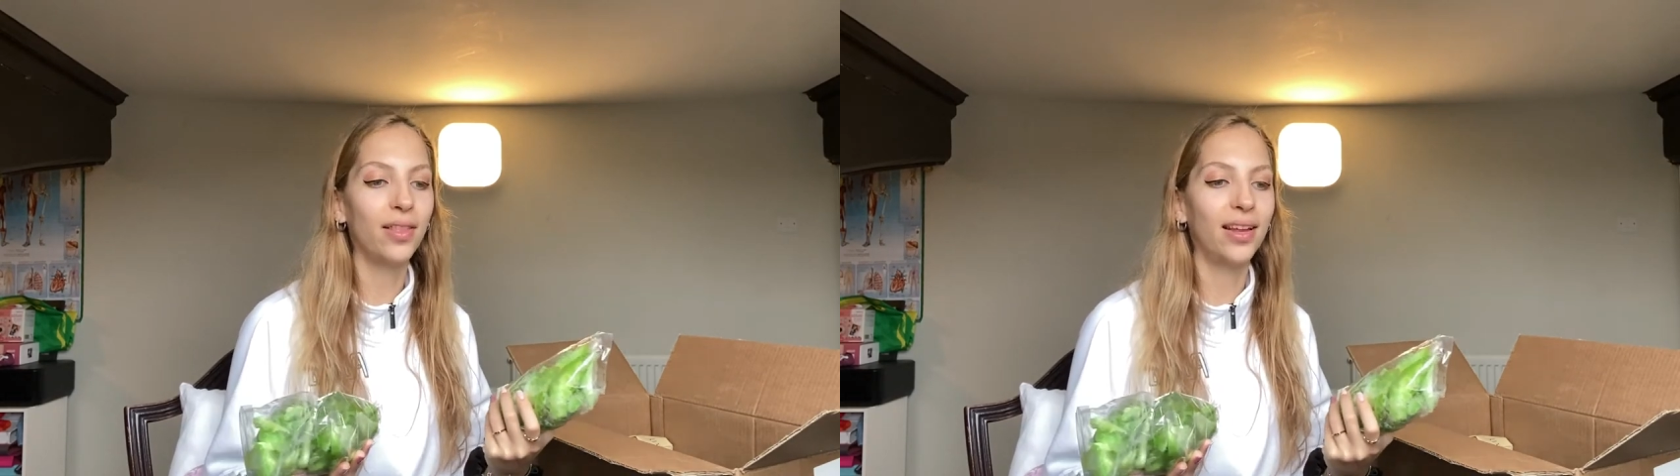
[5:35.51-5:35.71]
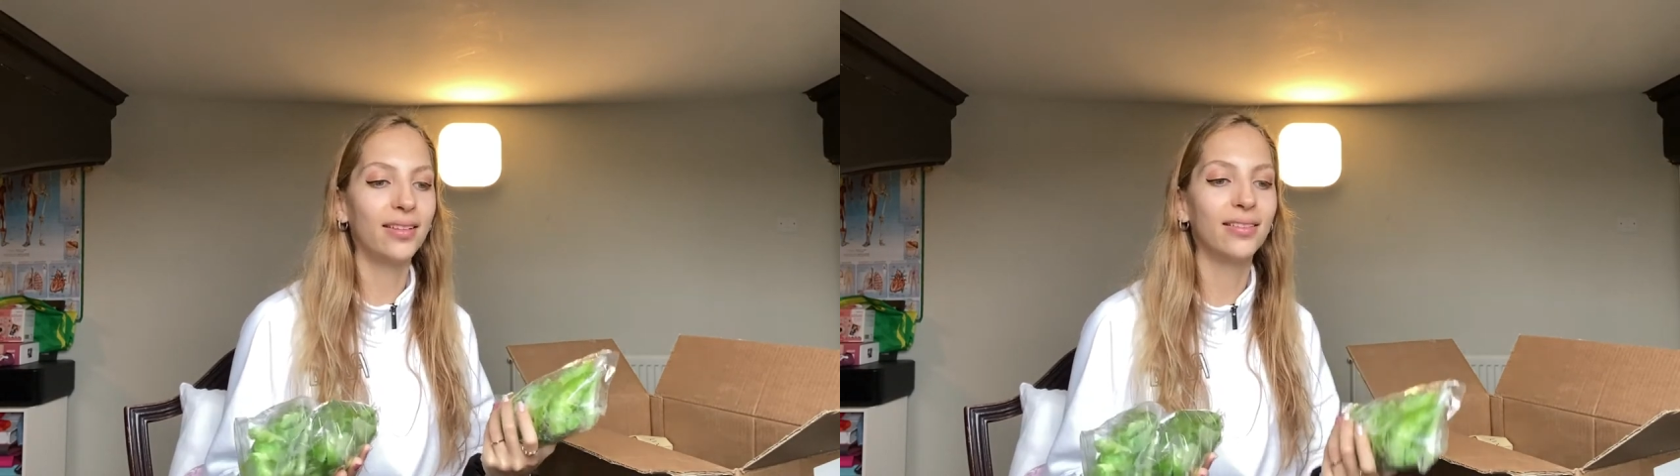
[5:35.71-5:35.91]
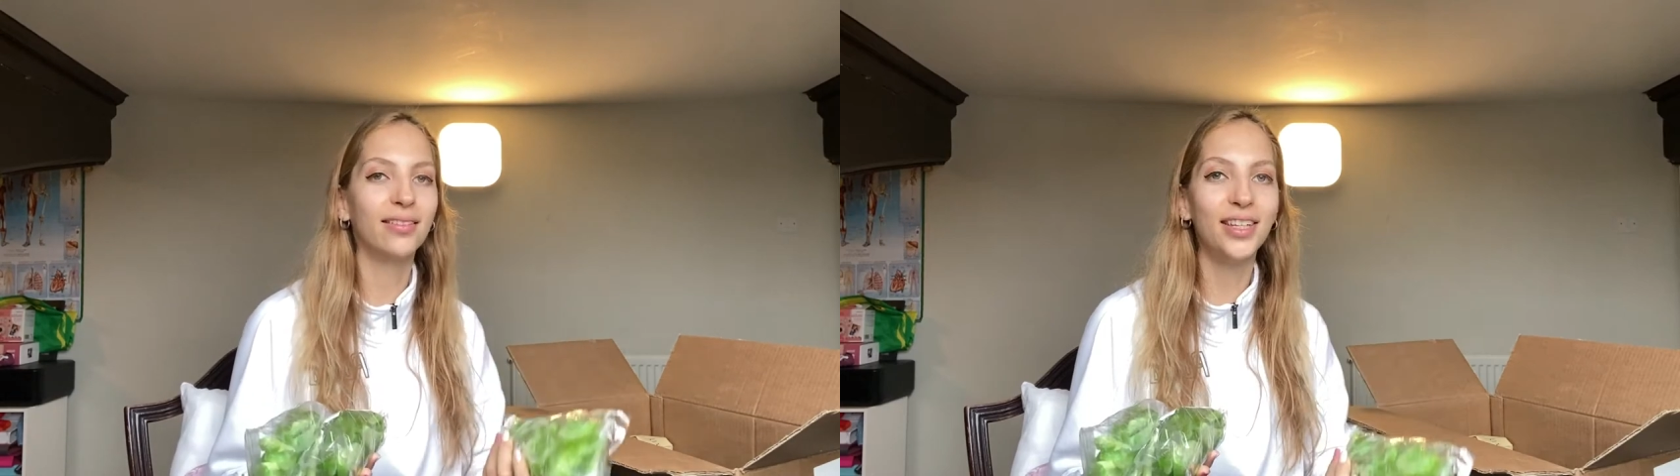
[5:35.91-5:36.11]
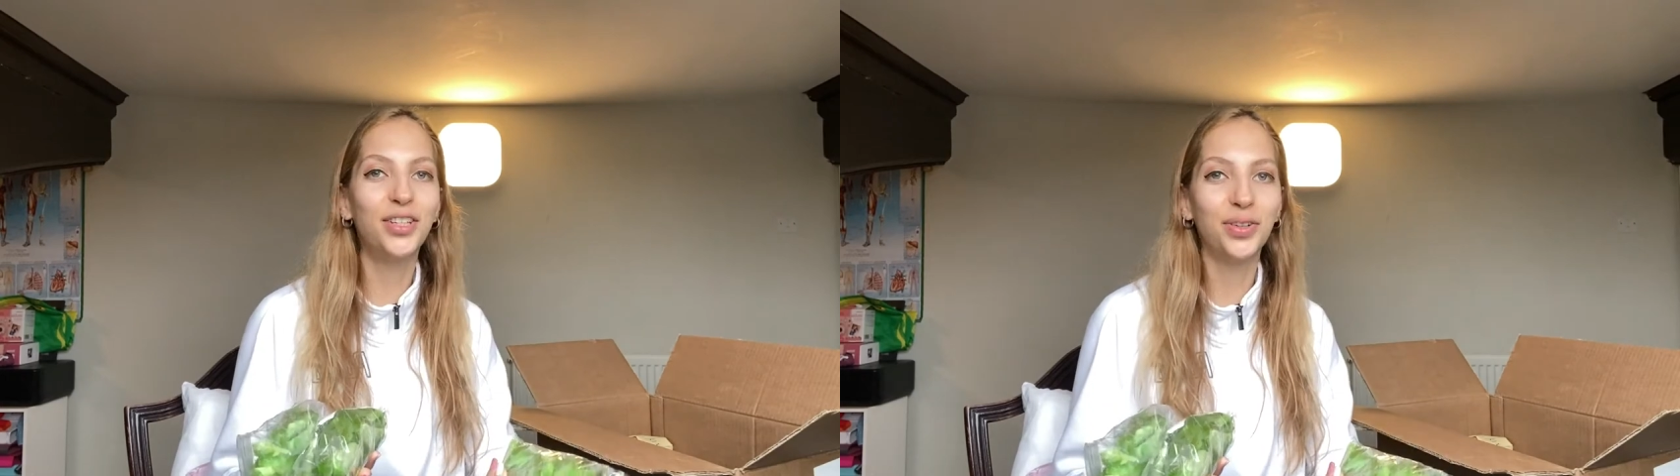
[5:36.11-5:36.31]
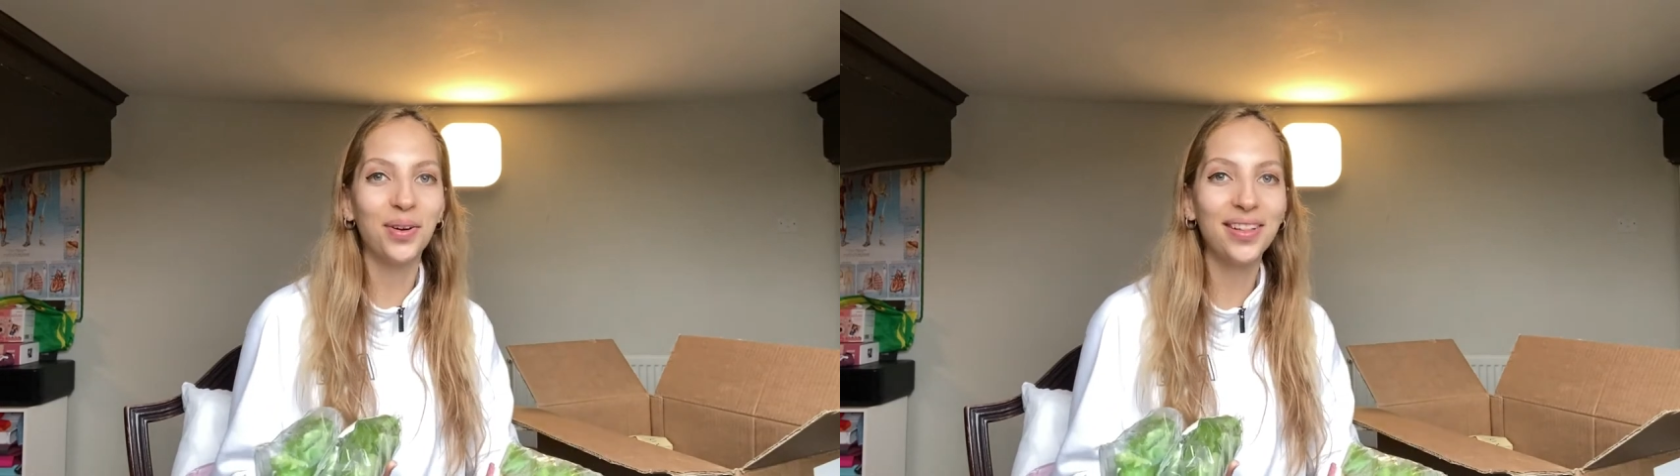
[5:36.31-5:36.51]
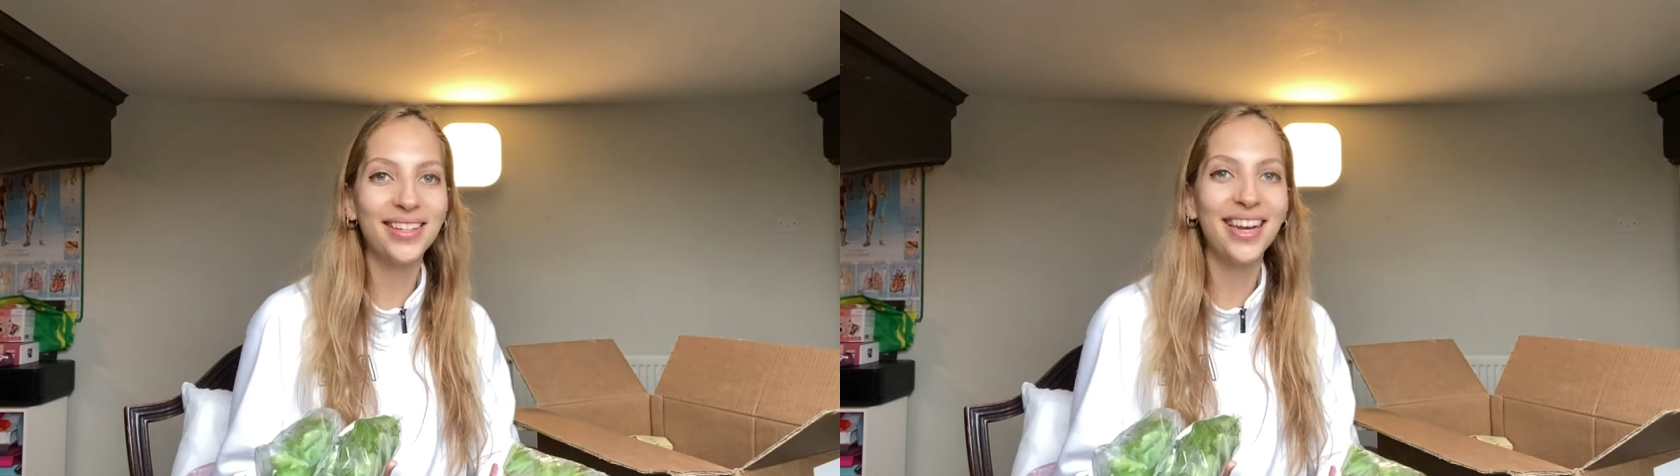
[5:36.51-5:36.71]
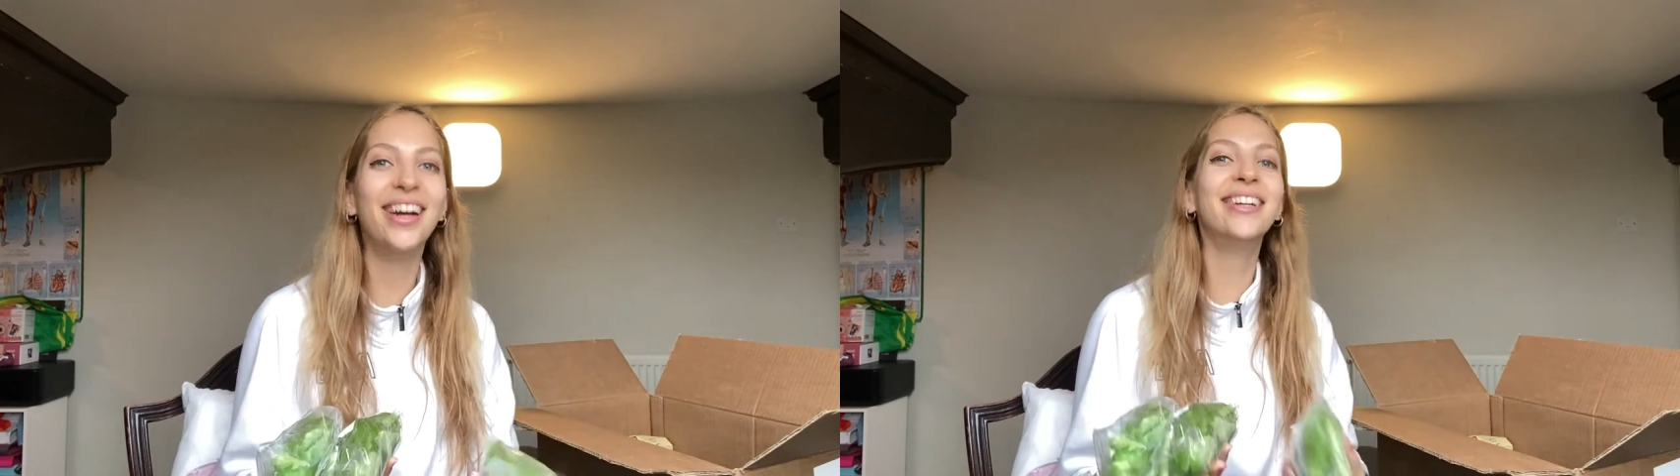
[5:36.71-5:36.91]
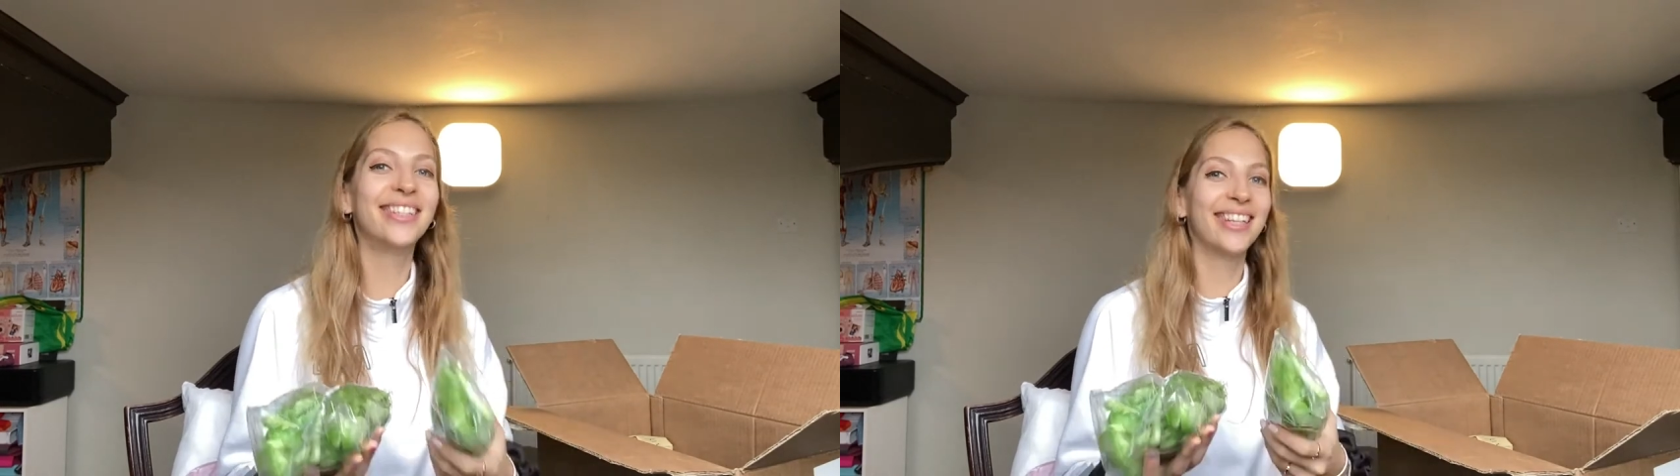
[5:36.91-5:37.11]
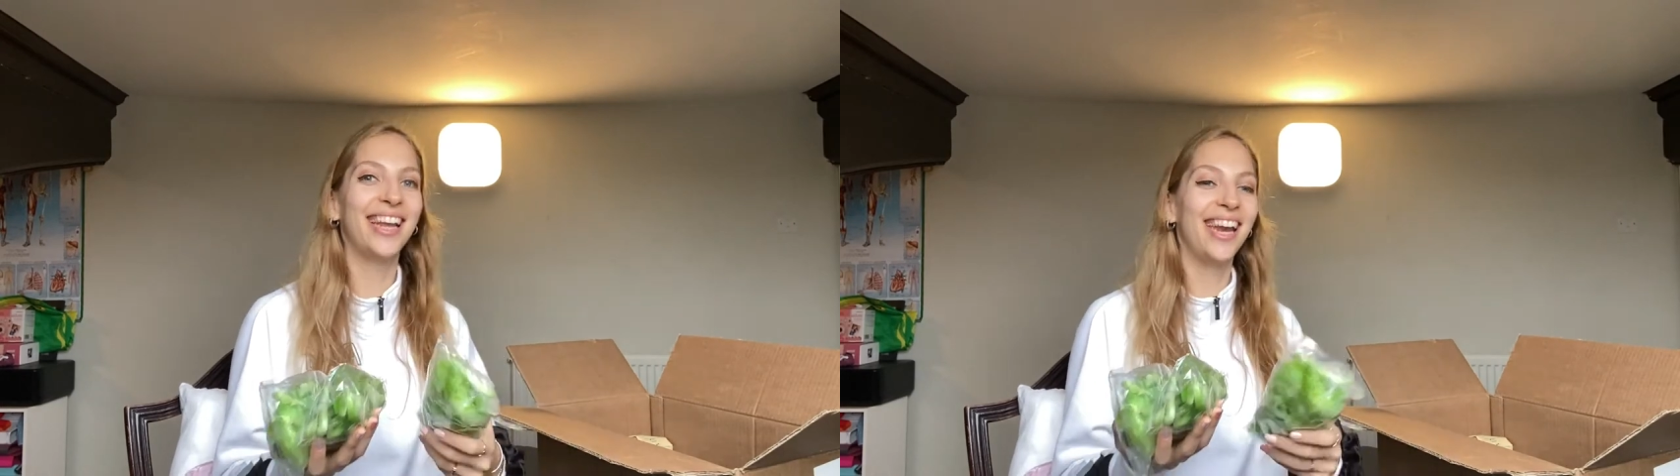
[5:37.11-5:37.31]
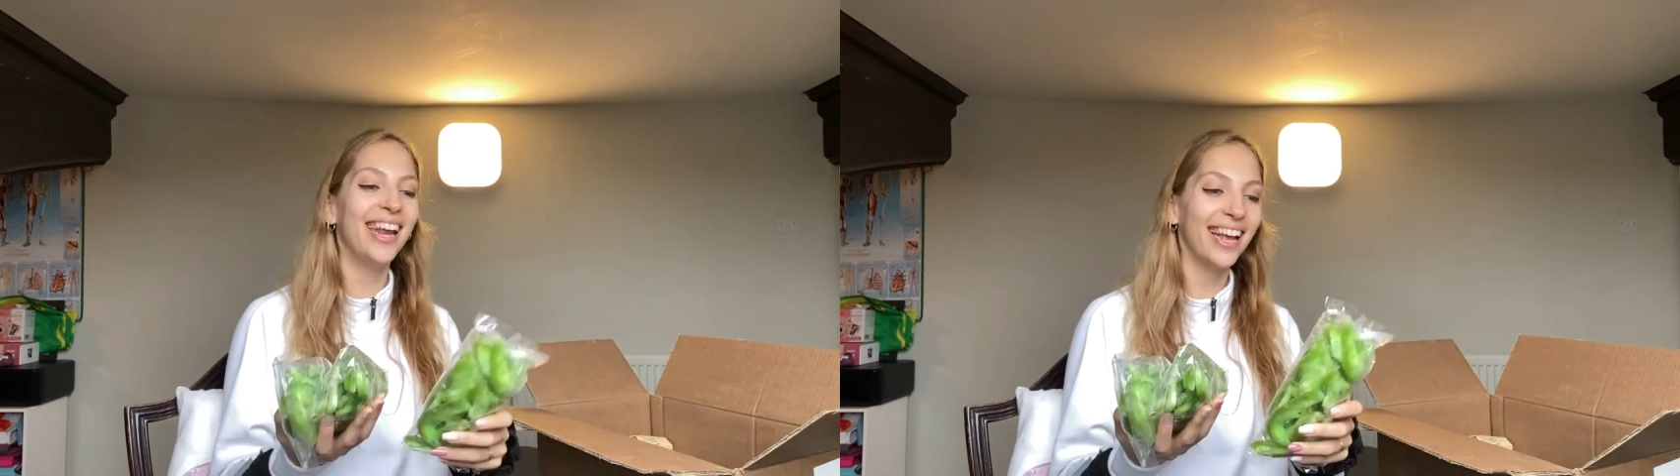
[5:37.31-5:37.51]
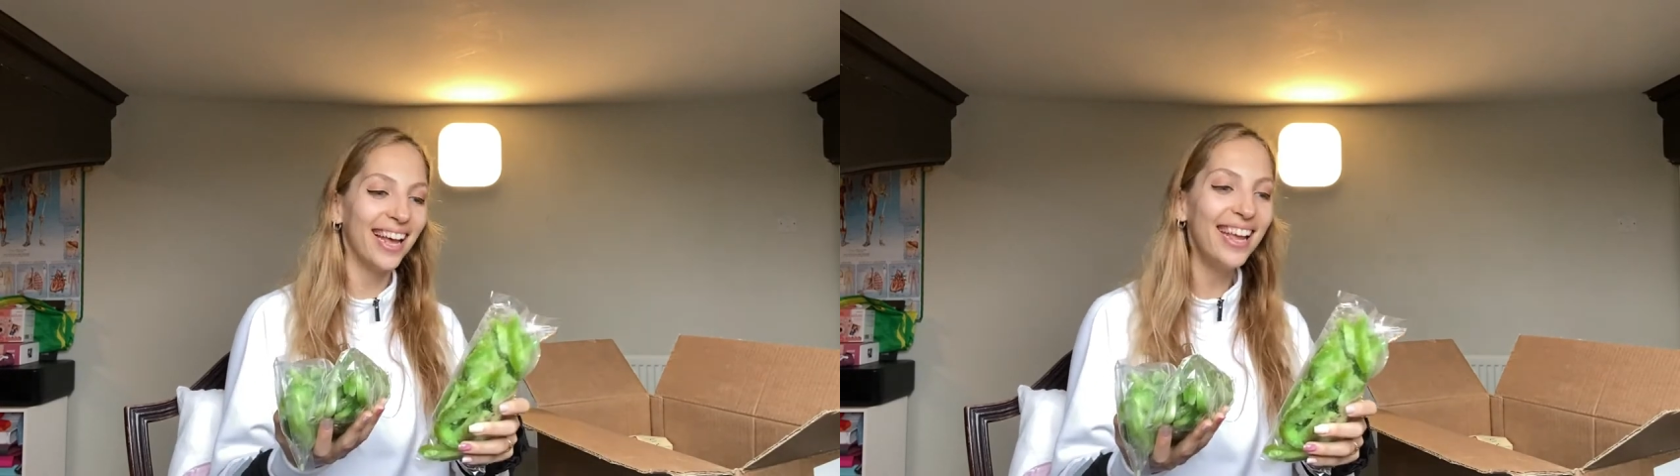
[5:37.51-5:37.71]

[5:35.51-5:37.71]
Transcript: like these chocolates here, just kidding.